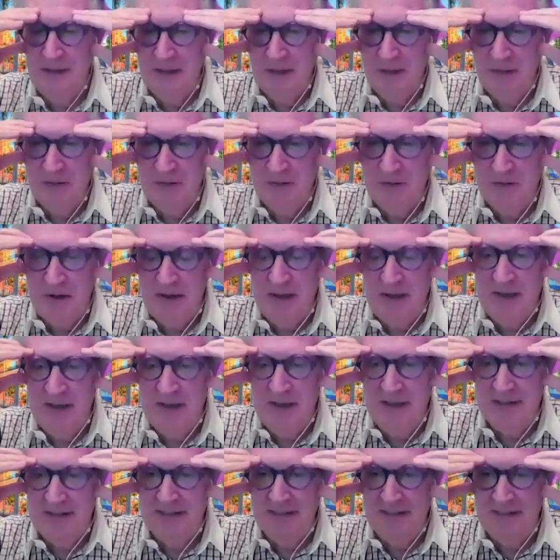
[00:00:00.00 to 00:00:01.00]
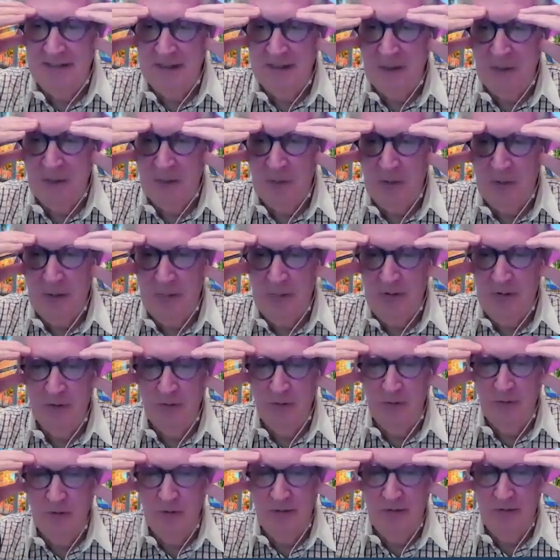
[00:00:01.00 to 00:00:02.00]
I was trying to get an appointment
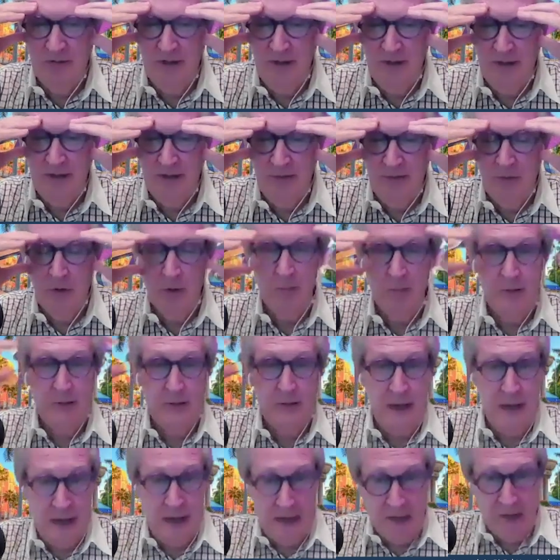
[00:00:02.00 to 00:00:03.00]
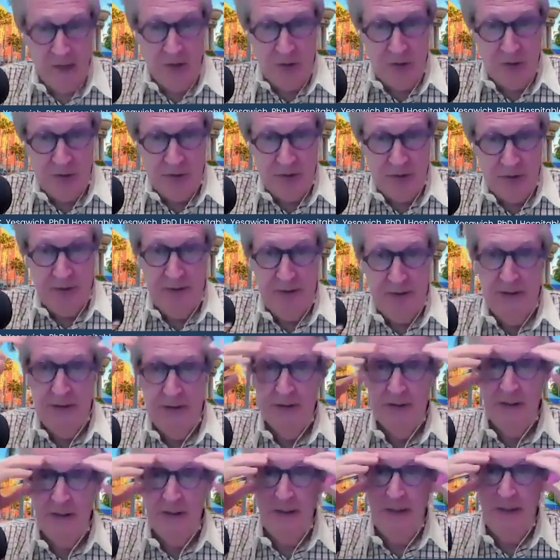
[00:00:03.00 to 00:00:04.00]
with a dermatologist
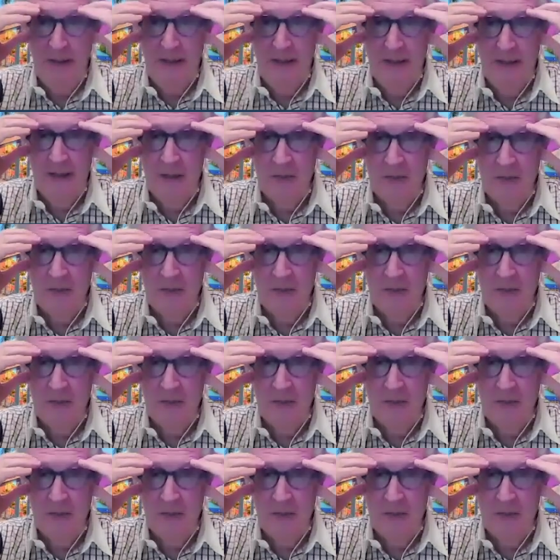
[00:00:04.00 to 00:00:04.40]
and i